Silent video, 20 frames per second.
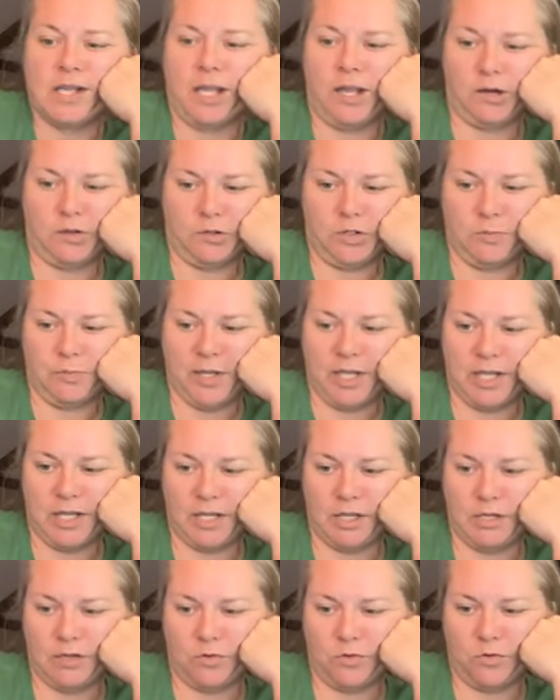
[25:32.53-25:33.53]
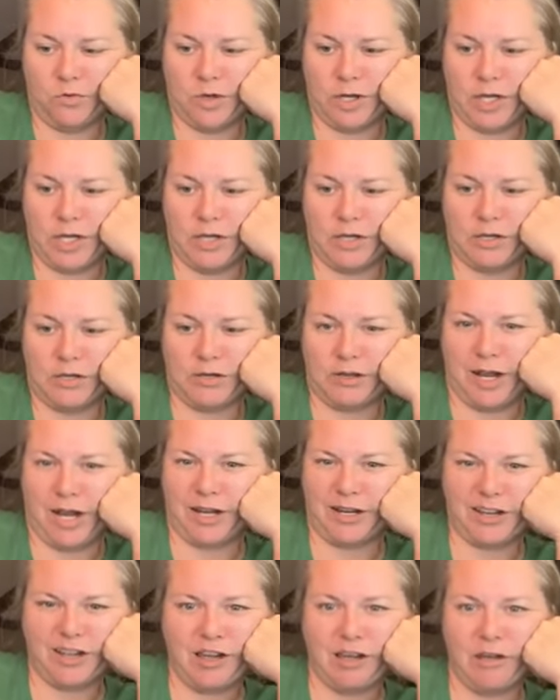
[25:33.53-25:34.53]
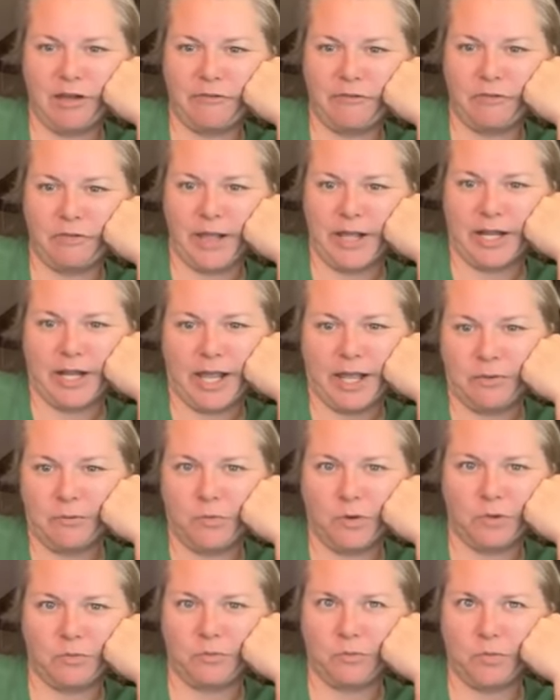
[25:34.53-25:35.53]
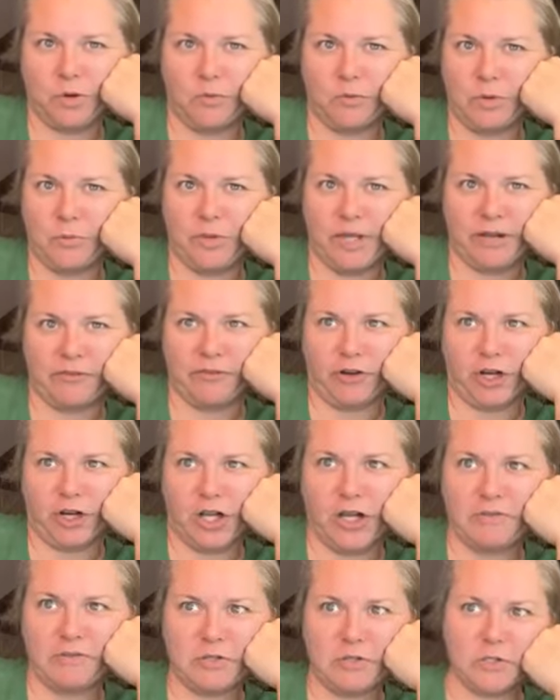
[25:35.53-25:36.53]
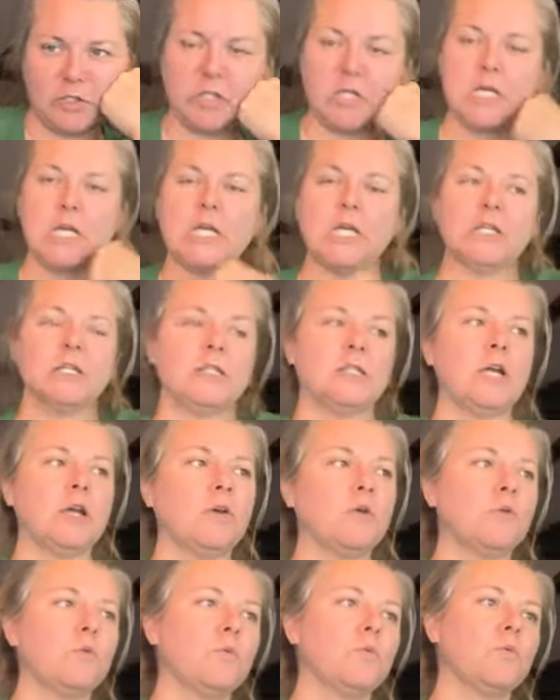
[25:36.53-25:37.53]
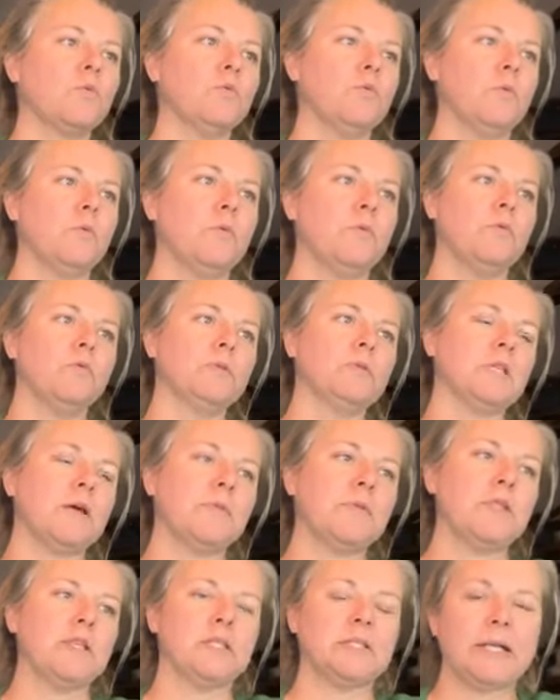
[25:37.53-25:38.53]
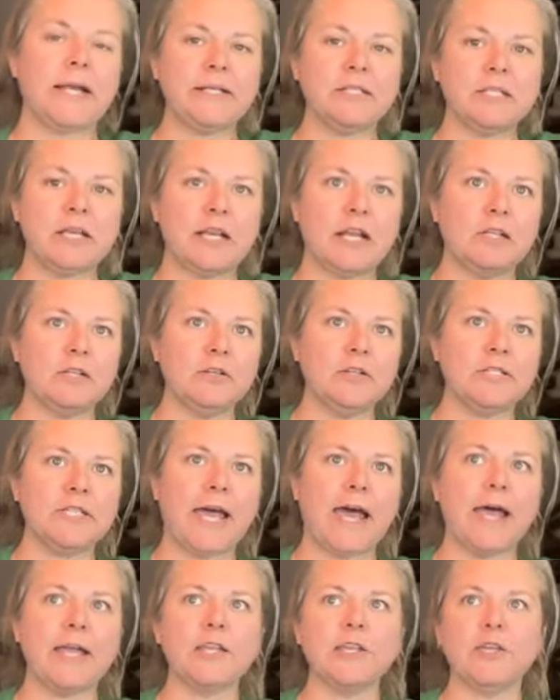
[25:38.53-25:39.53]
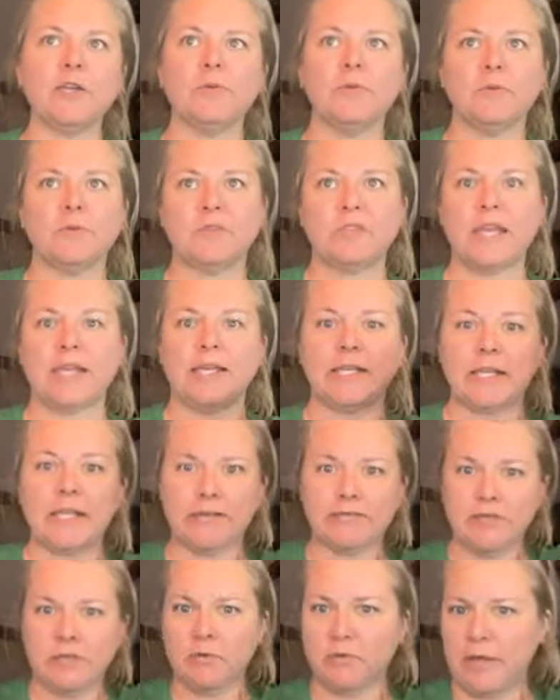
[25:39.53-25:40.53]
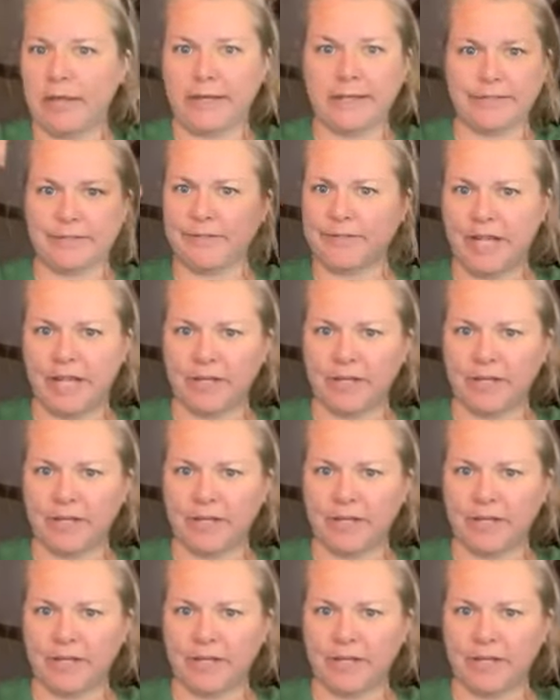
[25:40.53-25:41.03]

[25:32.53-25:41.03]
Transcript: It'll depend on what we pick for covers. So some of the sites that I looked at, they give you like